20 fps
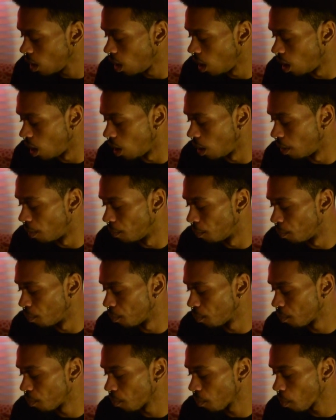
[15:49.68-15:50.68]
Um,
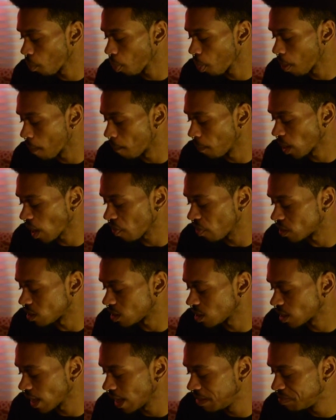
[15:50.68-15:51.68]
but at the
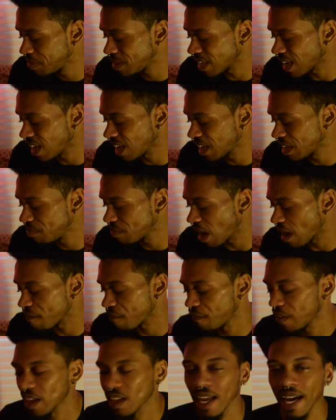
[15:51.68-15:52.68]
same time, I
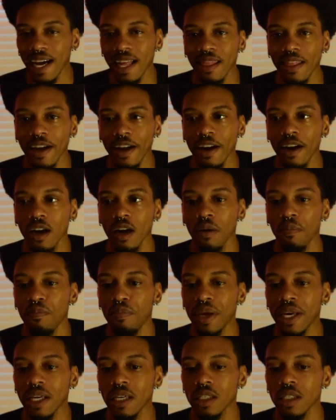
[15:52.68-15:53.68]
feel like they're a
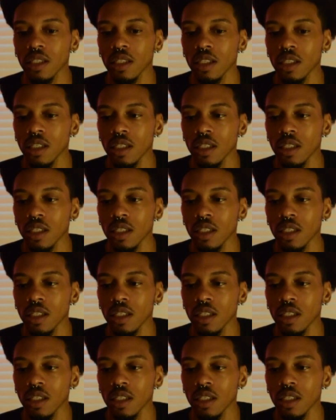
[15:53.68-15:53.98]
bit